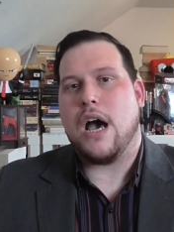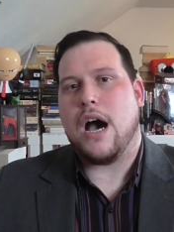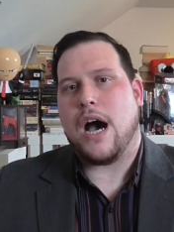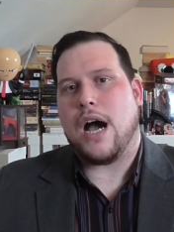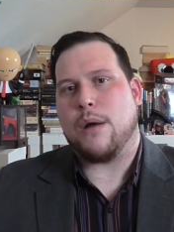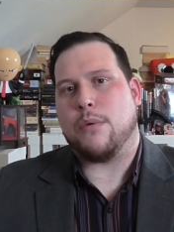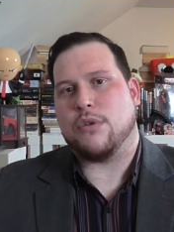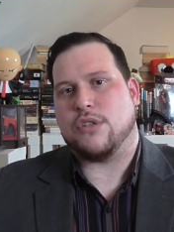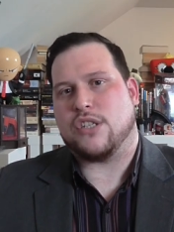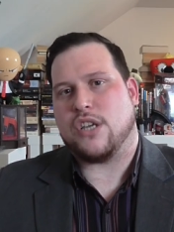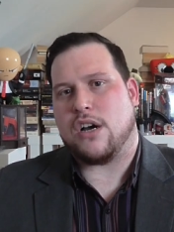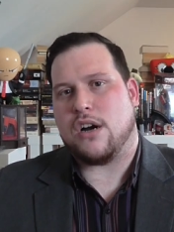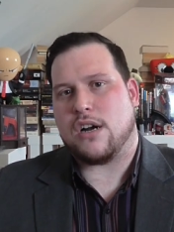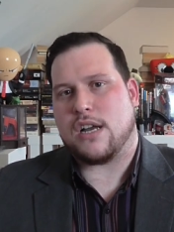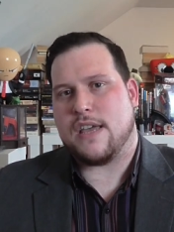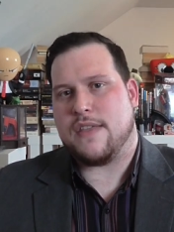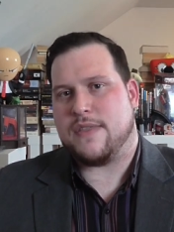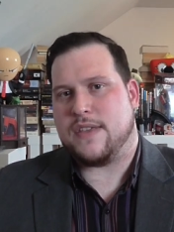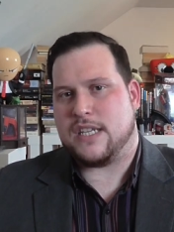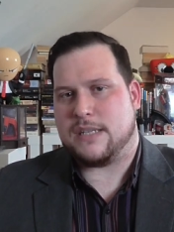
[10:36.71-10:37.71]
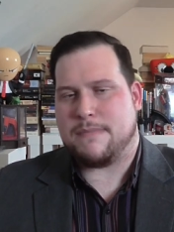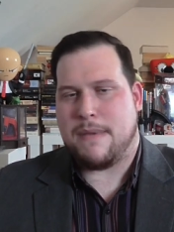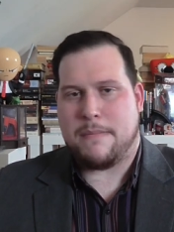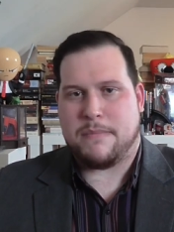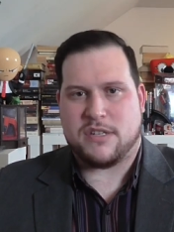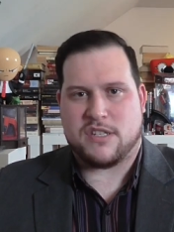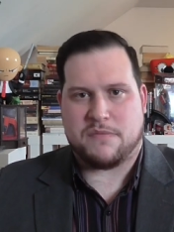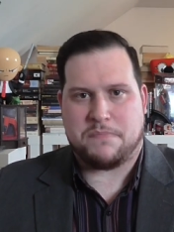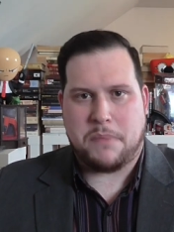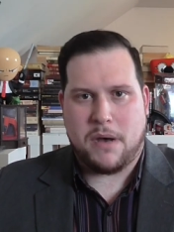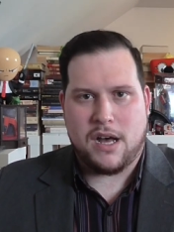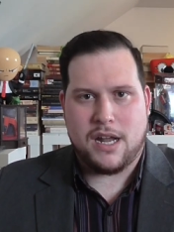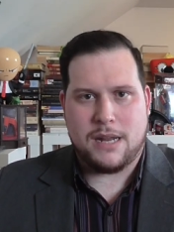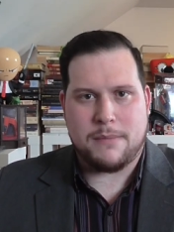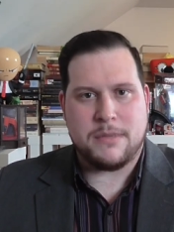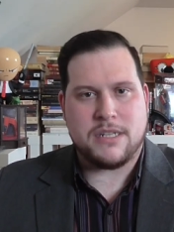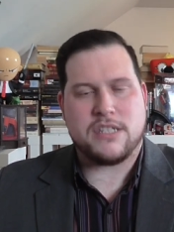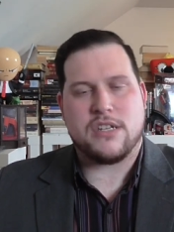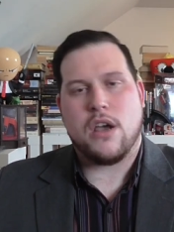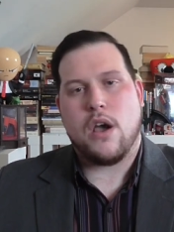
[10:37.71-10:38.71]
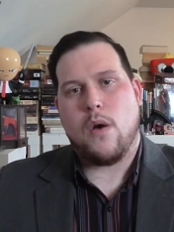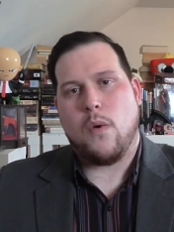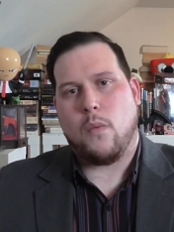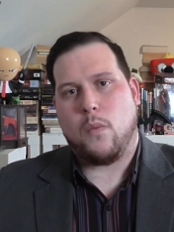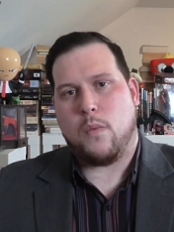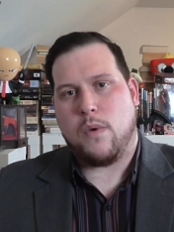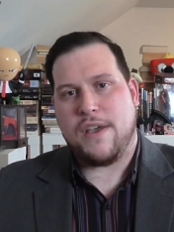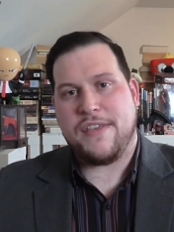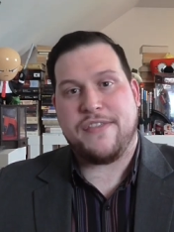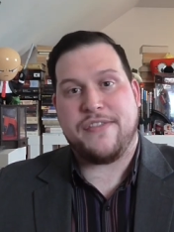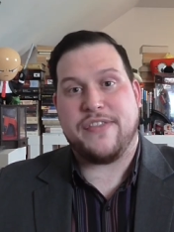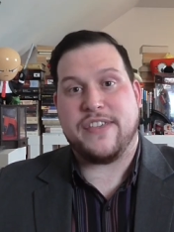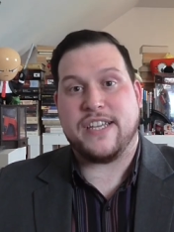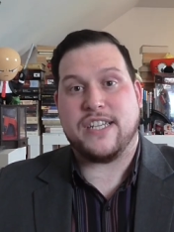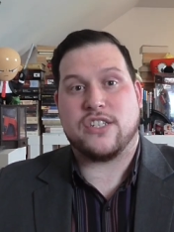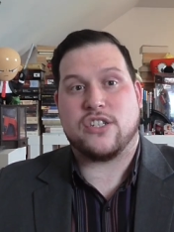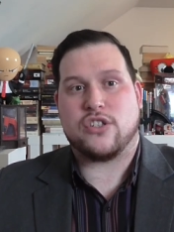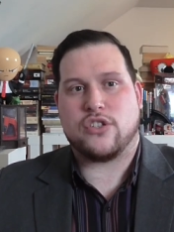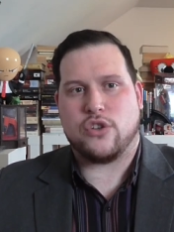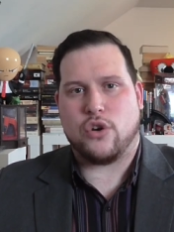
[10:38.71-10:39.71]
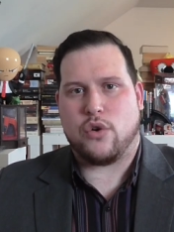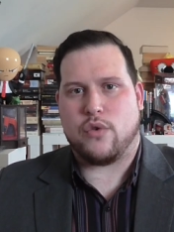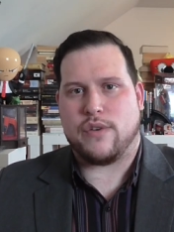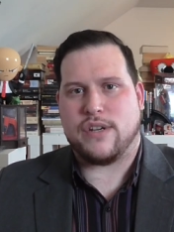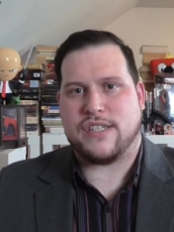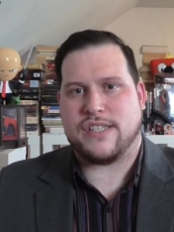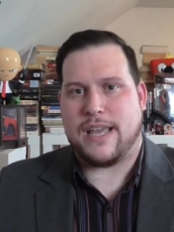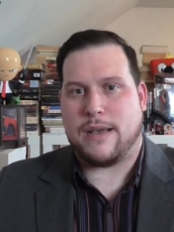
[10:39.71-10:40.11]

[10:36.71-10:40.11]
I will target these members of parliament with these stories.